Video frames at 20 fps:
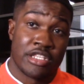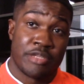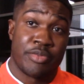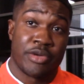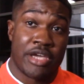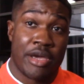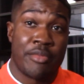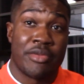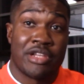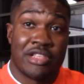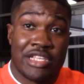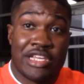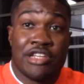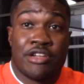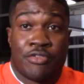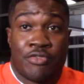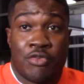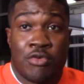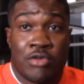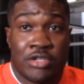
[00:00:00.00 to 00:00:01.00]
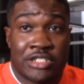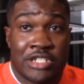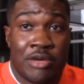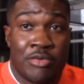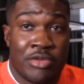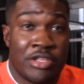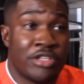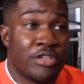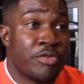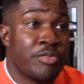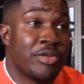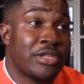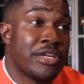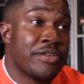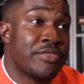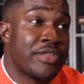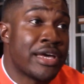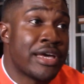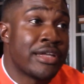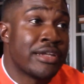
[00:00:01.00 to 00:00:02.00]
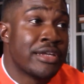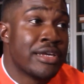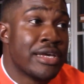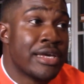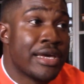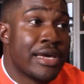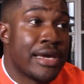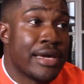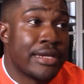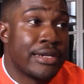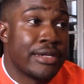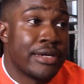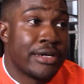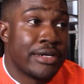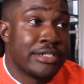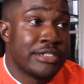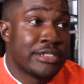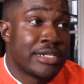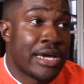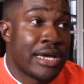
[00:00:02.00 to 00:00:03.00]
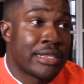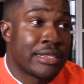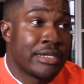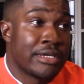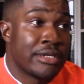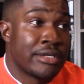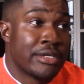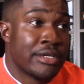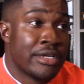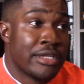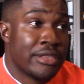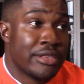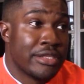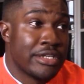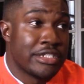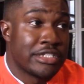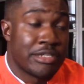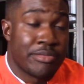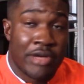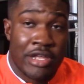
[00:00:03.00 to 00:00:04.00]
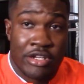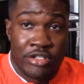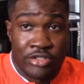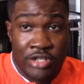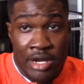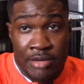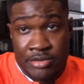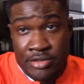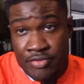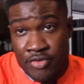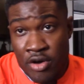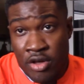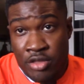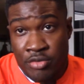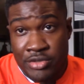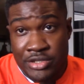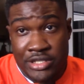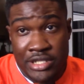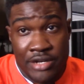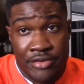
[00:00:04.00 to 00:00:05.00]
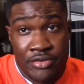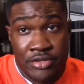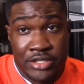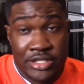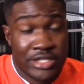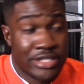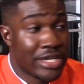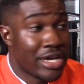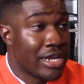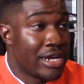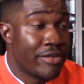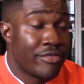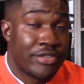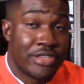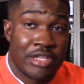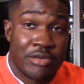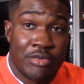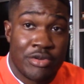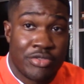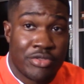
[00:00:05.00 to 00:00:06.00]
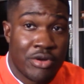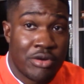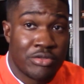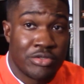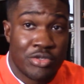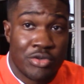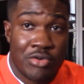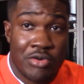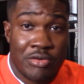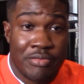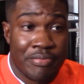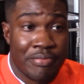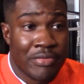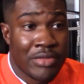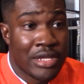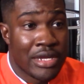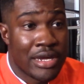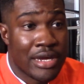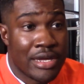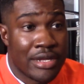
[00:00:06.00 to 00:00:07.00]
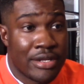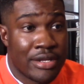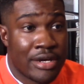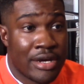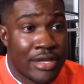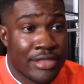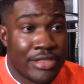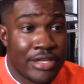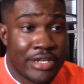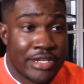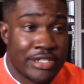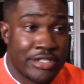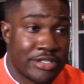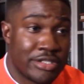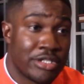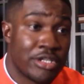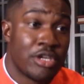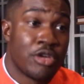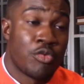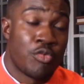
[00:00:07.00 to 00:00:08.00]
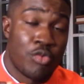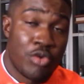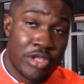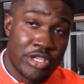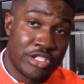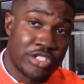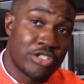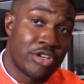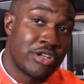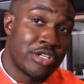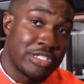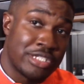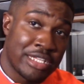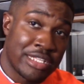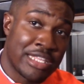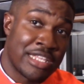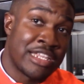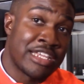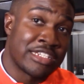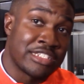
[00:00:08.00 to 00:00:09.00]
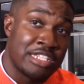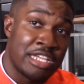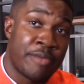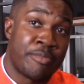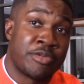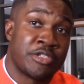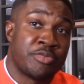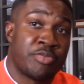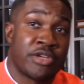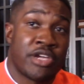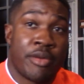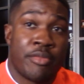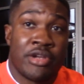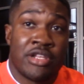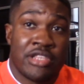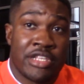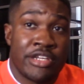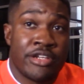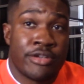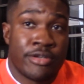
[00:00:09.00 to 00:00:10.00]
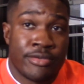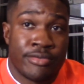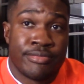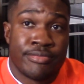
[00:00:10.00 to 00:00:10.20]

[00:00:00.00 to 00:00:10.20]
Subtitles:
becoming a leader for us. I really do believe that. And he's got the least amount of drops of all the receivers. He's caught everything we've thrown to him. And I think he's really starting to take the next step as becoming a leader.